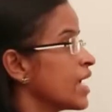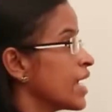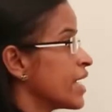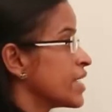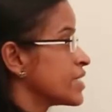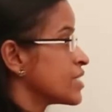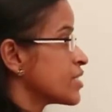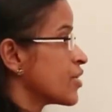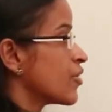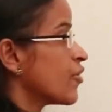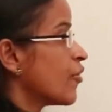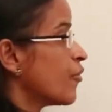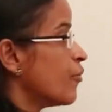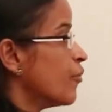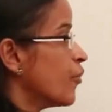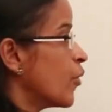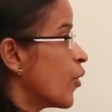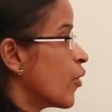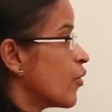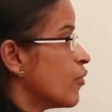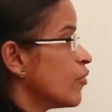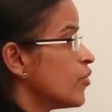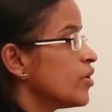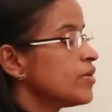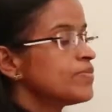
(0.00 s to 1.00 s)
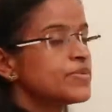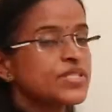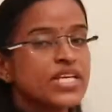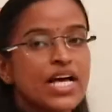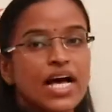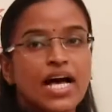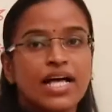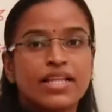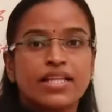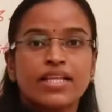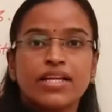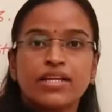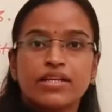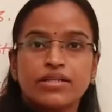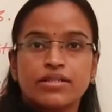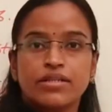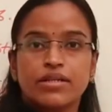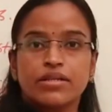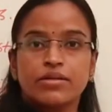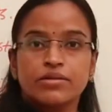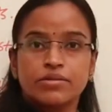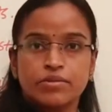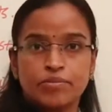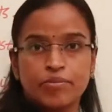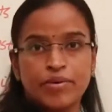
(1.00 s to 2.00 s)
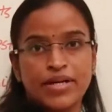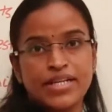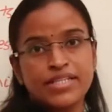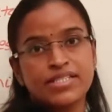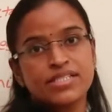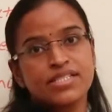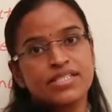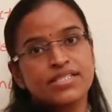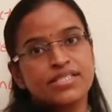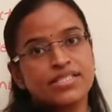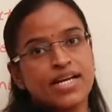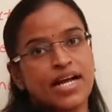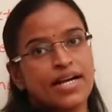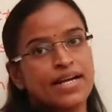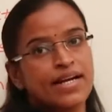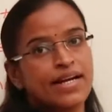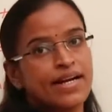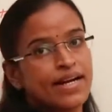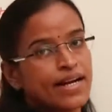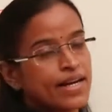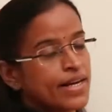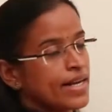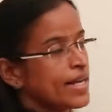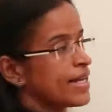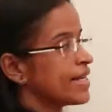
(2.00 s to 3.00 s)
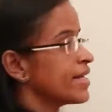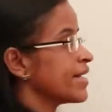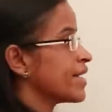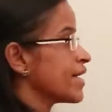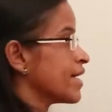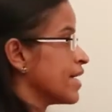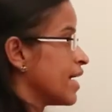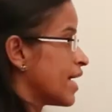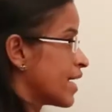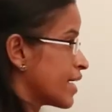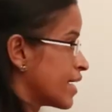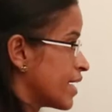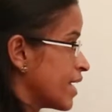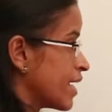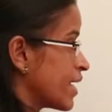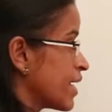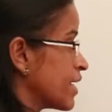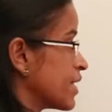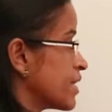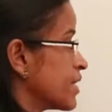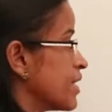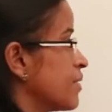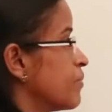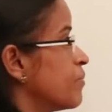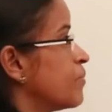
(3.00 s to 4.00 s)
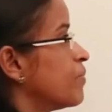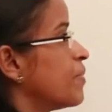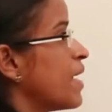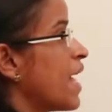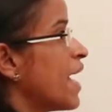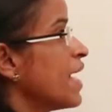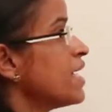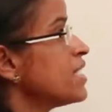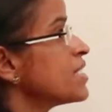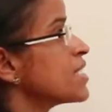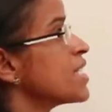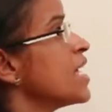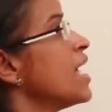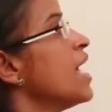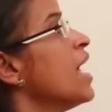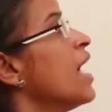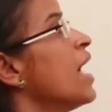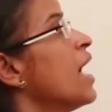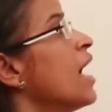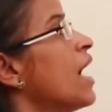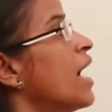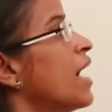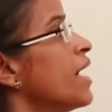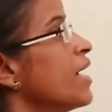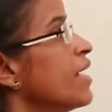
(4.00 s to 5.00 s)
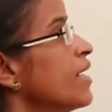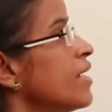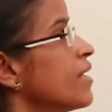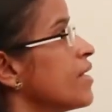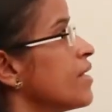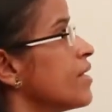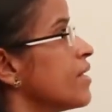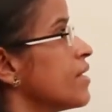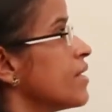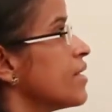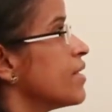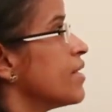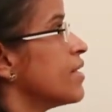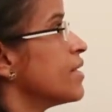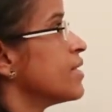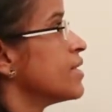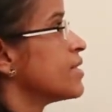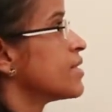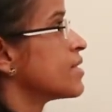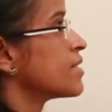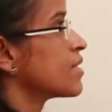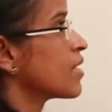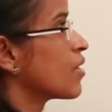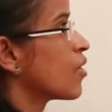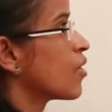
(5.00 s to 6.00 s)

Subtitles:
Instead of bollworms, other first started attacking the plants, and the